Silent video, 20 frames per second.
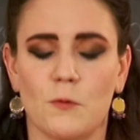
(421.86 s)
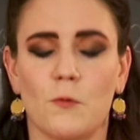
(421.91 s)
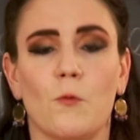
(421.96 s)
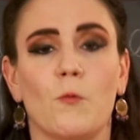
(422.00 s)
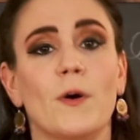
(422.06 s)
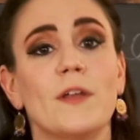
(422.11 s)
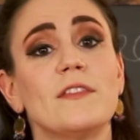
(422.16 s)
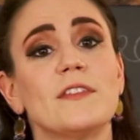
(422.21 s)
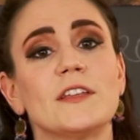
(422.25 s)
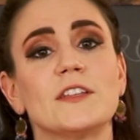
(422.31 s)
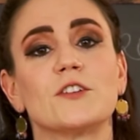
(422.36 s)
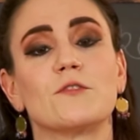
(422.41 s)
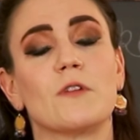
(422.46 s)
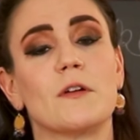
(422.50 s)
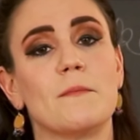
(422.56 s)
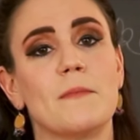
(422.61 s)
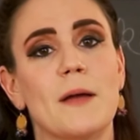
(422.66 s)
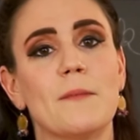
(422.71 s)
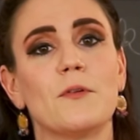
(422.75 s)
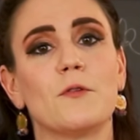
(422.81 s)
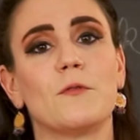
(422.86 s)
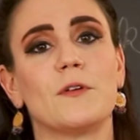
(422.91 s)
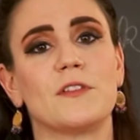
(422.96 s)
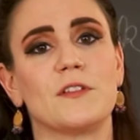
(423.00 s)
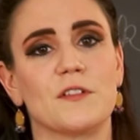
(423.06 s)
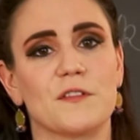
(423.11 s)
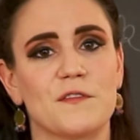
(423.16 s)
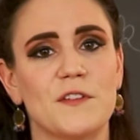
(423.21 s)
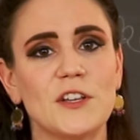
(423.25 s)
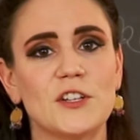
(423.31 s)
one thing to remember with
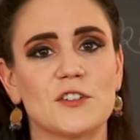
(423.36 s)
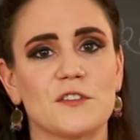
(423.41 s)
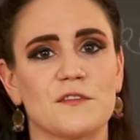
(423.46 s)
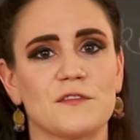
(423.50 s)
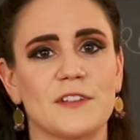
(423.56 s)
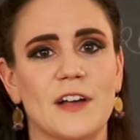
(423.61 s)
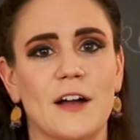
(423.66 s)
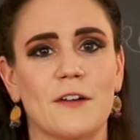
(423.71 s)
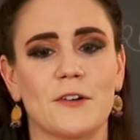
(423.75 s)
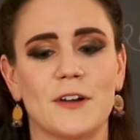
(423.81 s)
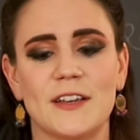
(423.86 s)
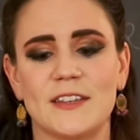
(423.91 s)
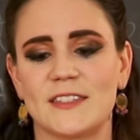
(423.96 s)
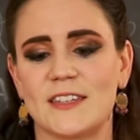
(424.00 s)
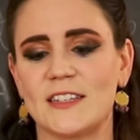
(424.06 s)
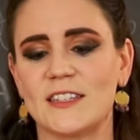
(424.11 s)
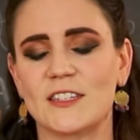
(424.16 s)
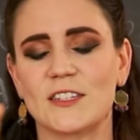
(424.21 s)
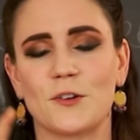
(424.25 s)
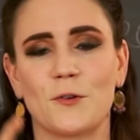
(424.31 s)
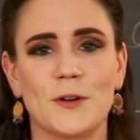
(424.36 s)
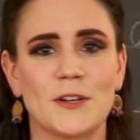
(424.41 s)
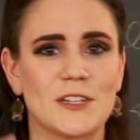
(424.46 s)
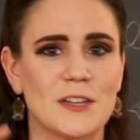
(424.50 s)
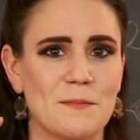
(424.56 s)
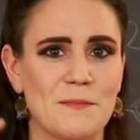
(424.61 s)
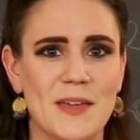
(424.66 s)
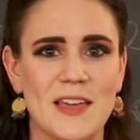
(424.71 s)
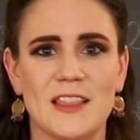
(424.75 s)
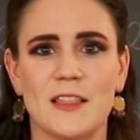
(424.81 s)
your feature flower is it's going to
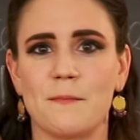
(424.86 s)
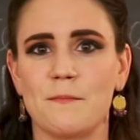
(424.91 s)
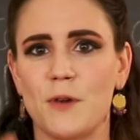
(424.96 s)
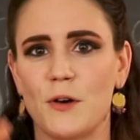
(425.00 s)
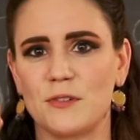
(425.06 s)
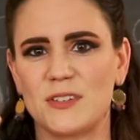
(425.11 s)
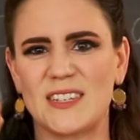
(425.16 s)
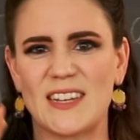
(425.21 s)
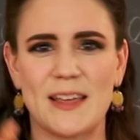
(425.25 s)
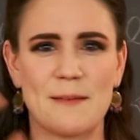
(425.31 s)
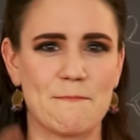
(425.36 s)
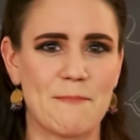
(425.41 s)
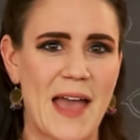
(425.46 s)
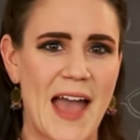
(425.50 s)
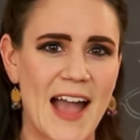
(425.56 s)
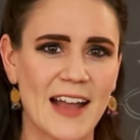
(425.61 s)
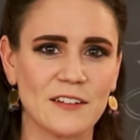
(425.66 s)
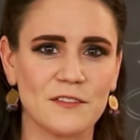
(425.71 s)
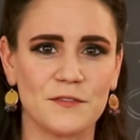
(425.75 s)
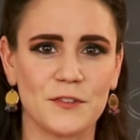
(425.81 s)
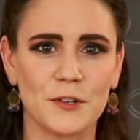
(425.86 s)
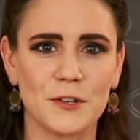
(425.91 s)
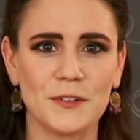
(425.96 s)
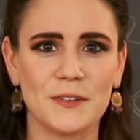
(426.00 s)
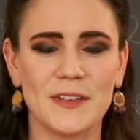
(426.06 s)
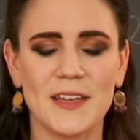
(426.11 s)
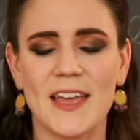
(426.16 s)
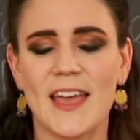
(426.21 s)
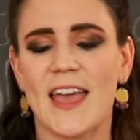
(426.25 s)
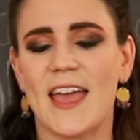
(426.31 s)
be the most impactful,
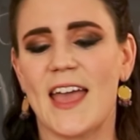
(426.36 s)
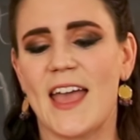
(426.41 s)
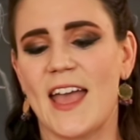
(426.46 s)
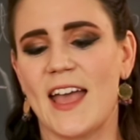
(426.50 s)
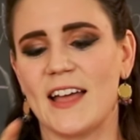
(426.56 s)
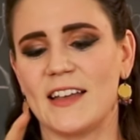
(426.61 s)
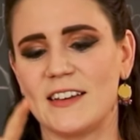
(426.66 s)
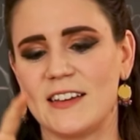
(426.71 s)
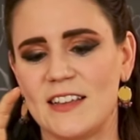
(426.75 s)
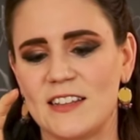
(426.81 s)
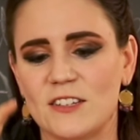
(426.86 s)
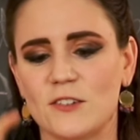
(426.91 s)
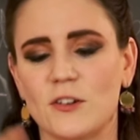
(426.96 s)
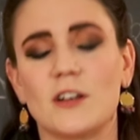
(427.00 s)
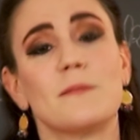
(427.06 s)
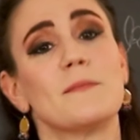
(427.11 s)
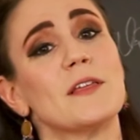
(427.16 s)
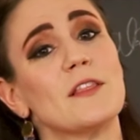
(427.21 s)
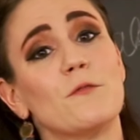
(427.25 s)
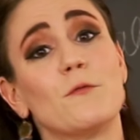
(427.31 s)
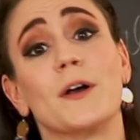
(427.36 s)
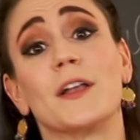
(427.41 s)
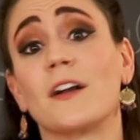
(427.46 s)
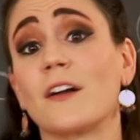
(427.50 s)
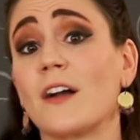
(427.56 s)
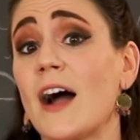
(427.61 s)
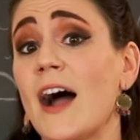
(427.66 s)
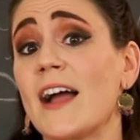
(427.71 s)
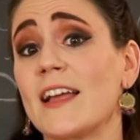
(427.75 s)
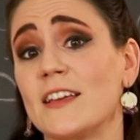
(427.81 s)
and it's going to be the one our
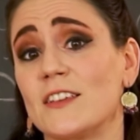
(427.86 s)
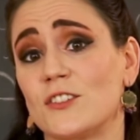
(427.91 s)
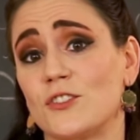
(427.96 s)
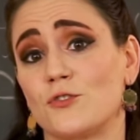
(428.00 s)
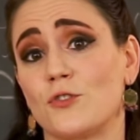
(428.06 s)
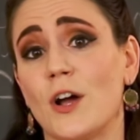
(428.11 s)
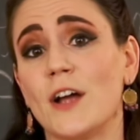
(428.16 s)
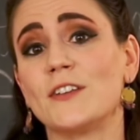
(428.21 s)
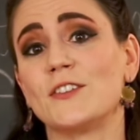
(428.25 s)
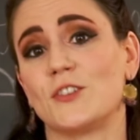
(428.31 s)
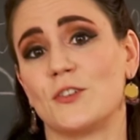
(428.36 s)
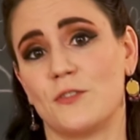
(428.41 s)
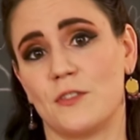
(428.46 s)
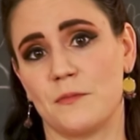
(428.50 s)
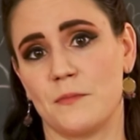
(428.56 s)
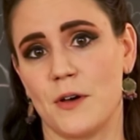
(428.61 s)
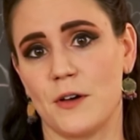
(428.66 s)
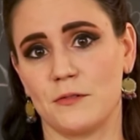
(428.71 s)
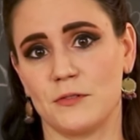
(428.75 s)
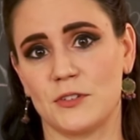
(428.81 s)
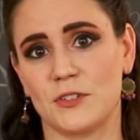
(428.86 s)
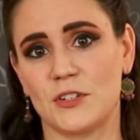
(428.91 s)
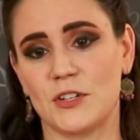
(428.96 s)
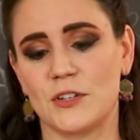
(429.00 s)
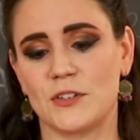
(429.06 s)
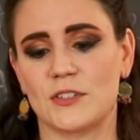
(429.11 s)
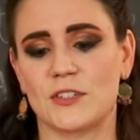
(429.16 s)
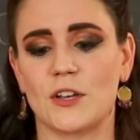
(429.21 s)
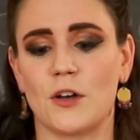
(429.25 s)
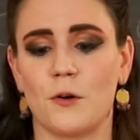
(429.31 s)
eye is drawn to the most.
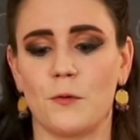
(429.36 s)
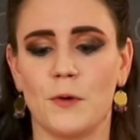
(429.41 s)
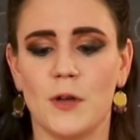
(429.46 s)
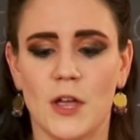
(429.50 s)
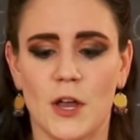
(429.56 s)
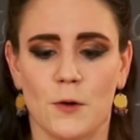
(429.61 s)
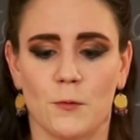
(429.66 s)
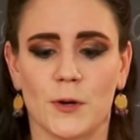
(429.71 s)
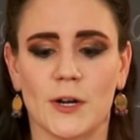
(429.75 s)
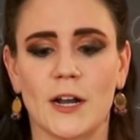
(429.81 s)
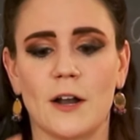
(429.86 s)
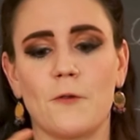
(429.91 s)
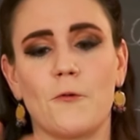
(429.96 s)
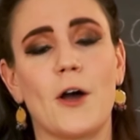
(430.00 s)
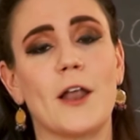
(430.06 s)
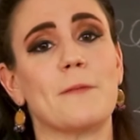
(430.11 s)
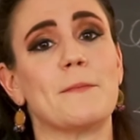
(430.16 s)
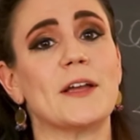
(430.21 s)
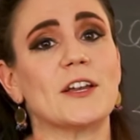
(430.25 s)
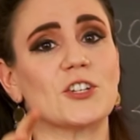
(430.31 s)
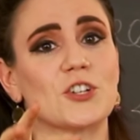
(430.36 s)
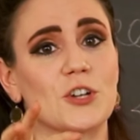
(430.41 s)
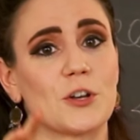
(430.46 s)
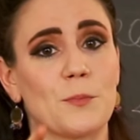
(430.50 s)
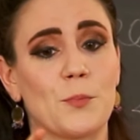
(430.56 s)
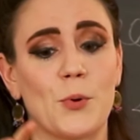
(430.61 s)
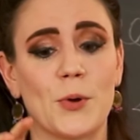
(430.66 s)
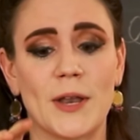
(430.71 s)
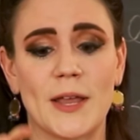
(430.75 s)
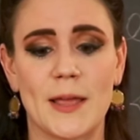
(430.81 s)
So we're going to want to make sure to
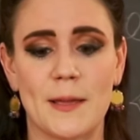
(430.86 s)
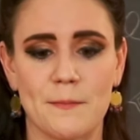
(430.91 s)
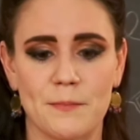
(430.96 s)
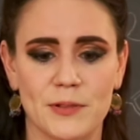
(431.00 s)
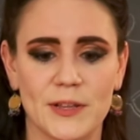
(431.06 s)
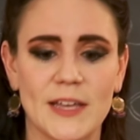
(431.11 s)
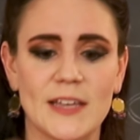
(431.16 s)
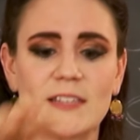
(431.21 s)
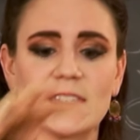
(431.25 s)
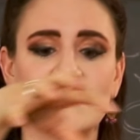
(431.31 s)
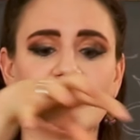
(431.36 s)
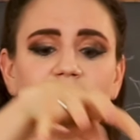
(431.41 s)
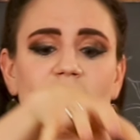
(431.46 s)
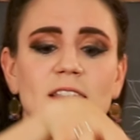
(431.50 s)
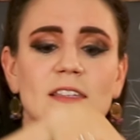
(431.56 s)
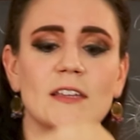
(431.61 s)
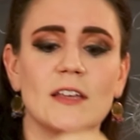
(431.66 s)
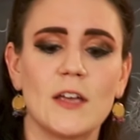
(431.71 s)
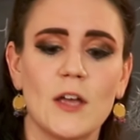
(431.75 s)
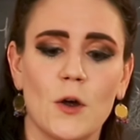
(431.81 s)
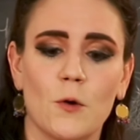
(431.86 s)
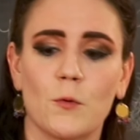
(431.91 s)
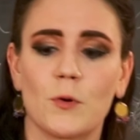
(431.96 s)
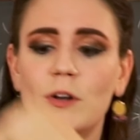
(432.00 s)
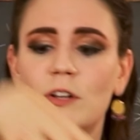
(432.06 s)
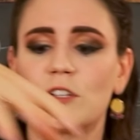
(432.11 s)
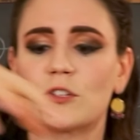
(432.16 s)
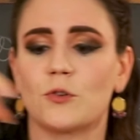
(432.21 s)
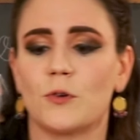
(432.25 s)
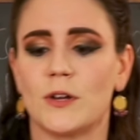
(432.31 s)
put it in places where
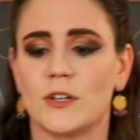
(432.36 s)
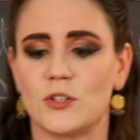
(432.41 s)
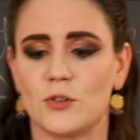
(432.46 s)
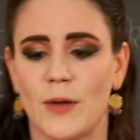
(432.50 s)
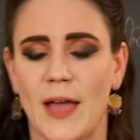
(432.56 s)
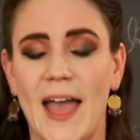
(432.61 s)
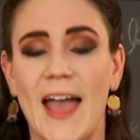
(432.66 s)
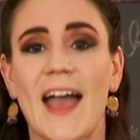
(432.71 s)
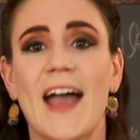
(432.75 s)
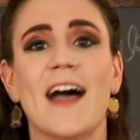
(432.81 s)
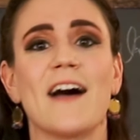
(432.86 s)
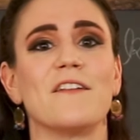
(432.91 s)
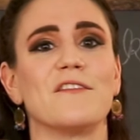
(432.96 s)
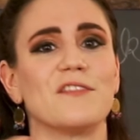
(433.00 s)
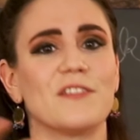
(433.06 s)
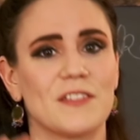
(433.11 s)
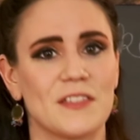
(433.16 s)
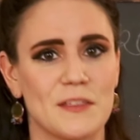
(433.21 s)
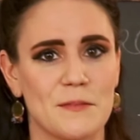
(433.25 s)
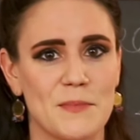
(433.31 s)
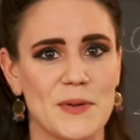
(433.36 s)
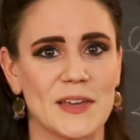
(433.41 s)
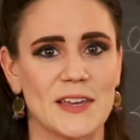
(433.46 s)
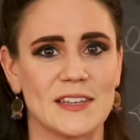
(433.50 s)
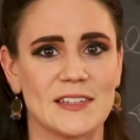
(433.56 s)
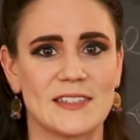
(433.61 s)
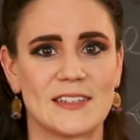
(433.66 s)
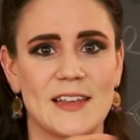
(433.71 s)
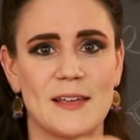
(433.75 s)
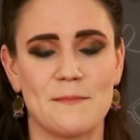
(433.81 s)
it's going to have the
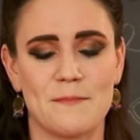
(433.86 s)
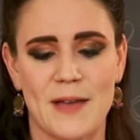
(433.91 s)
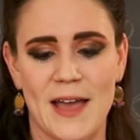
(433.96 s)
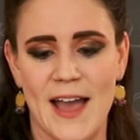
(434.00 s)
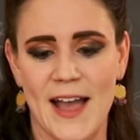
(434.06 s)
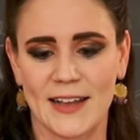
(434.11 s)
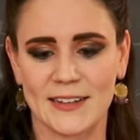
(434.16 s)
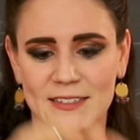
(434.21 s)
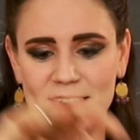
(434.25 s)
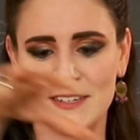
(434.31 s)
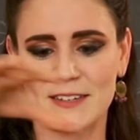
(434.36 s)
biggest impact.